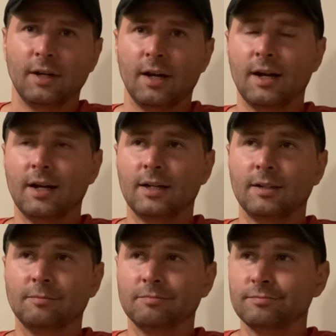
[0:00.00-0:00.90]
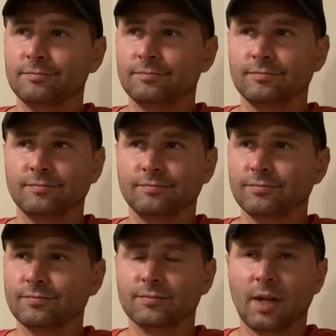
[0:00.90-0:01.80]
By
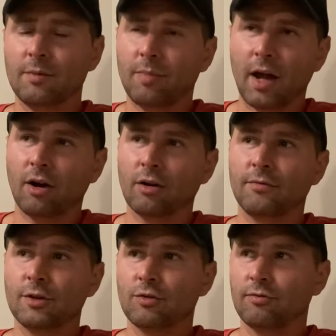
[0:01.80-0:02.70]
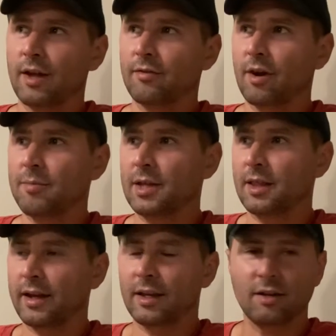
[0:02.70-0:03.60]
artificial flavor, I mean
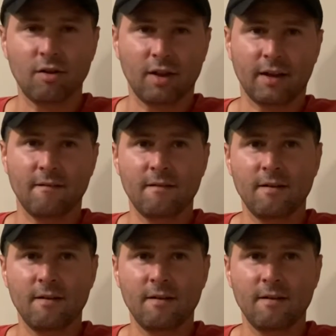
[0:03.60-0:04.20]
like, you know, like,